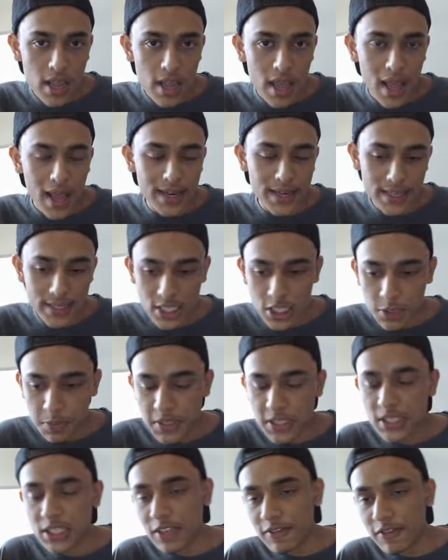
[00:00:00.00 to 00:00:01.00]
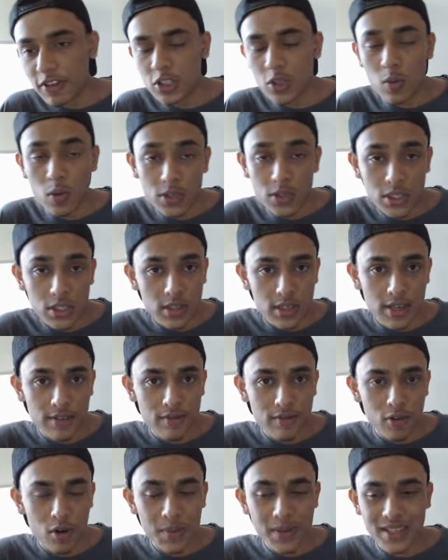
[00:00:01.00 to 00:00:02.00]
and in specific to what you're looking
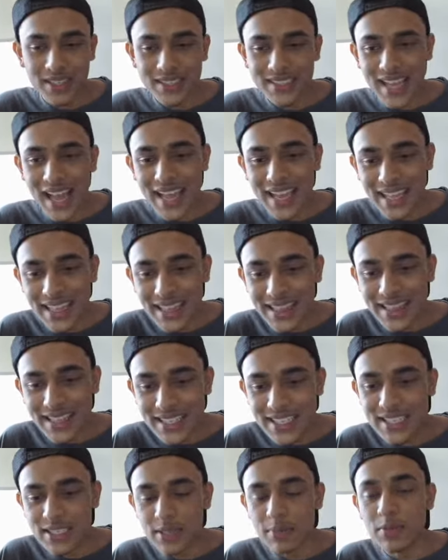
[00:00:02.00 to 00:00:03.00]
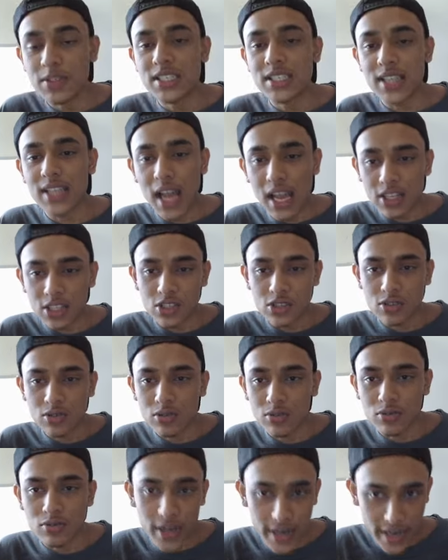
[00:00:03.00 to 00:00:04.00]
for because in this substantial
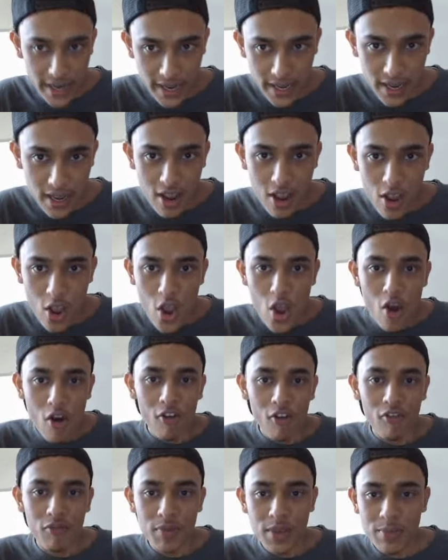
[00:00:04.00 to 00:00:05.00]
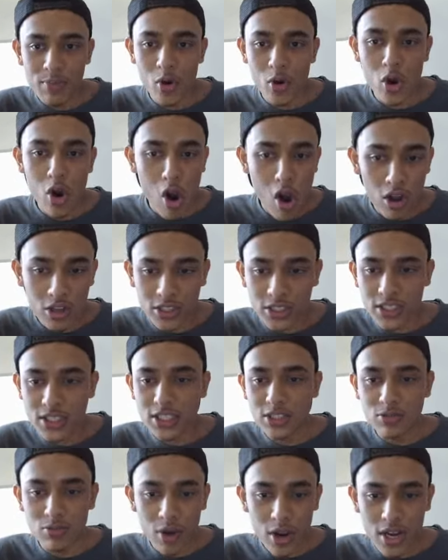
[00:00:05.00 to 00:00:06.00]
rate of people constantly
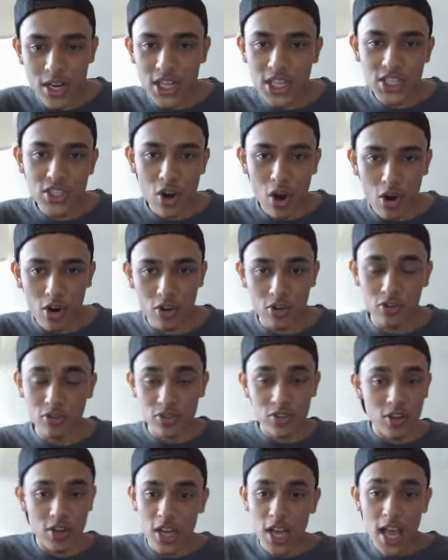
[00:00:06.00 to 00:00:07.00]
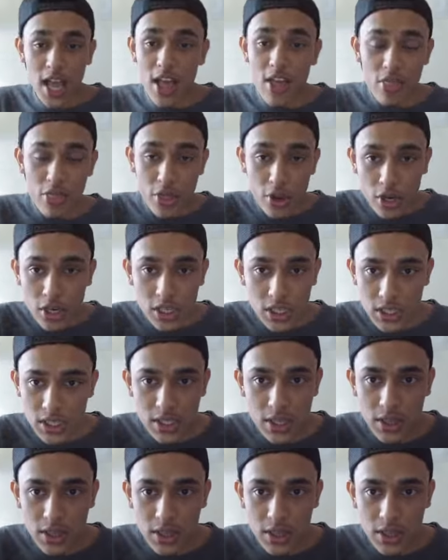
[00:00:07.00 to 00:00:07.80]
writing these articles look there's